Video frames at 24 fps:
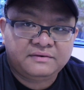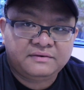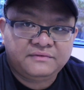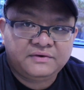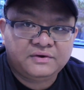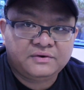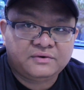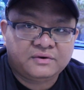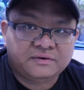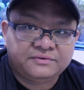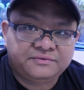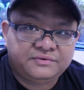
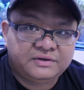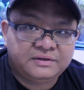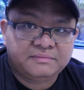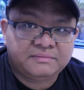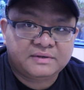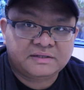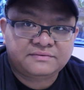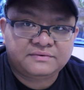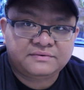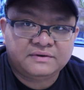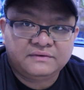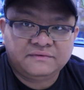review or 3
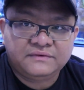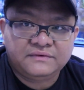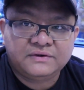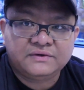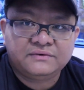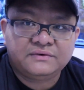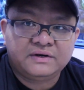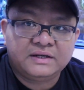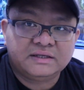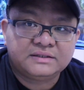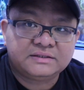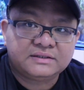months review
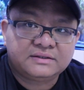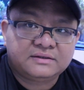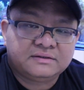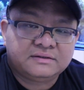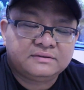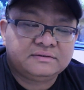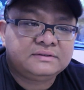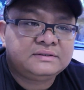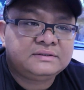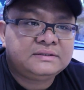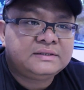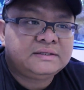later on.
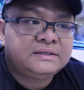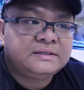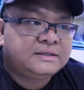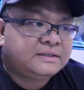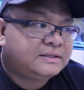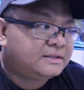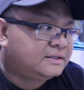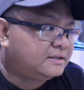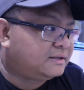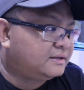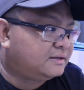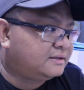
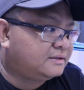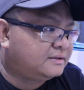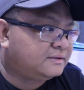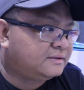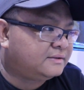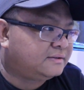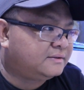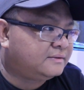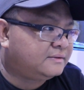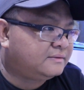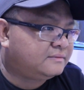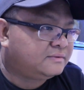
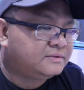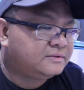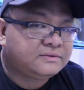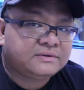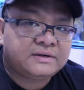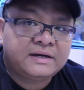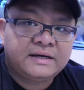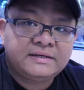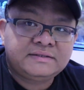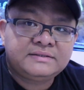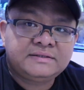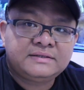So
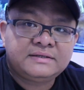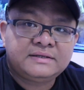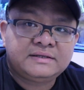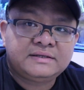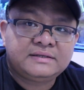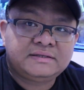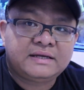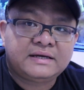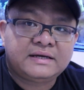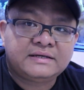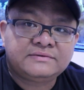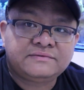guys,
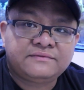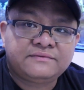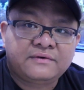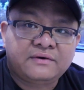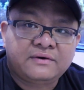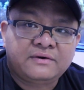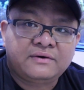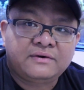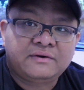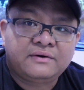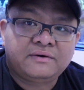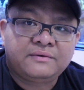thanks
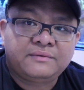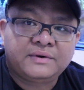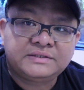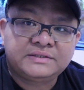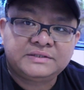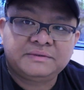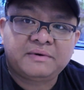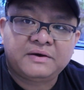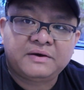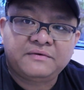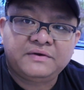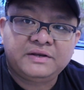for
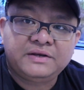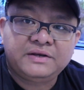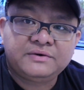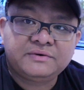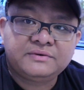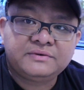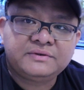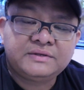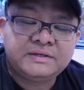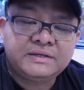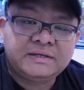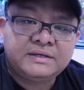watching my video
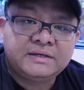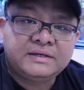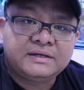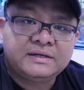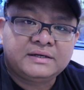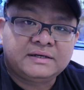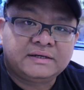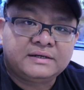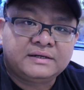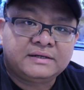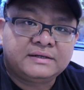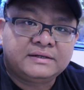
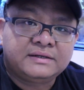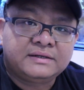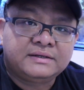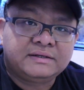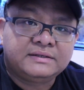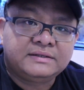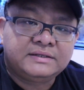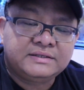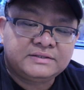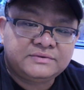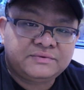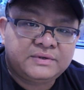
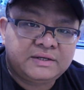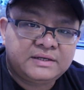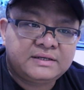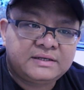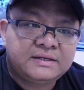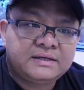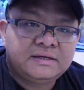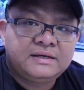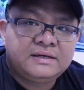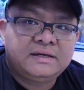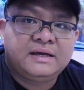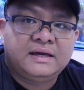this week,
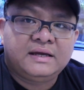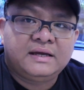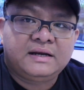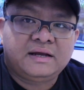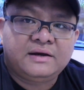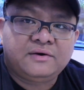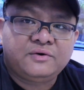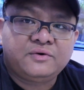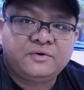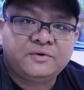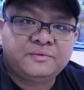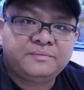and I
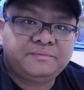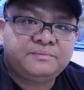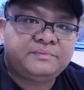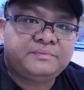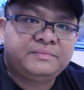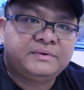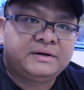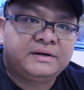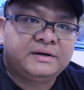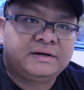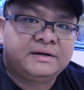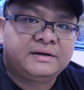hope
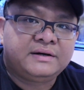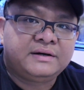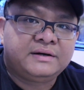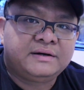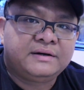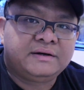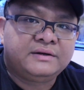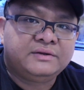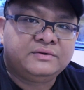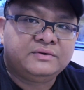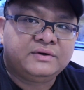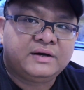
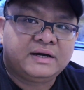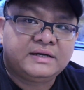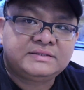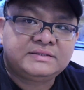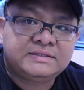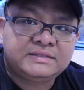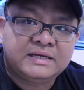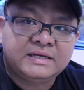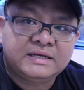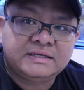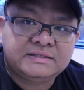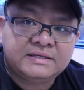you guys
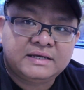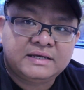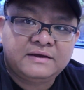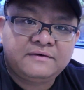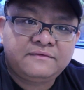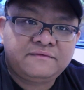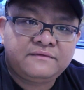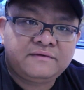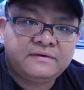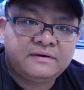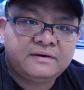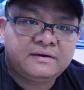stay safe
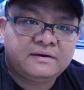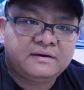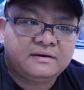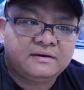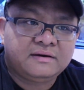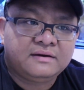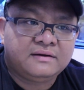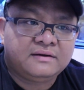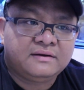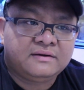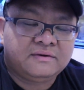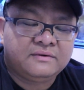
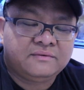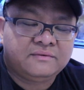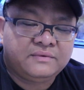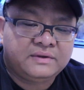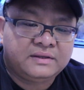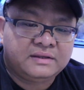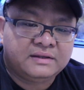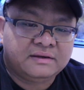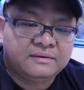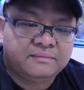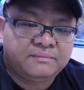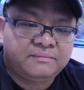
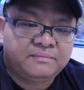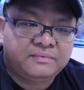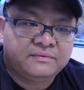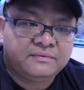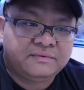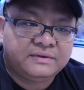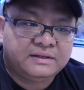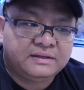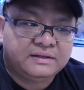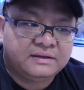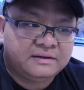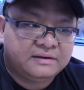with
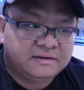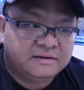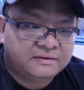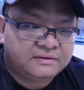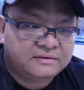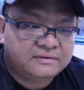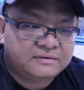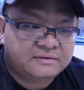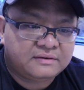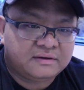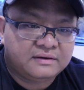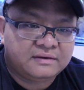the
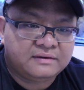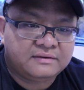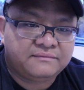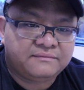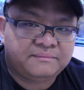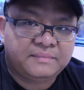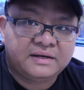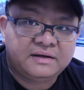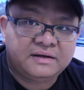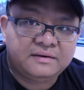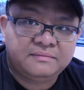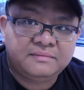
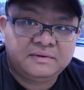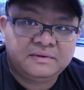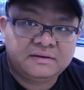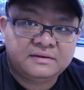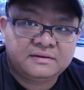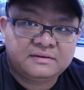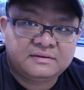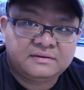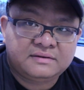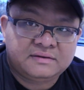pandemic,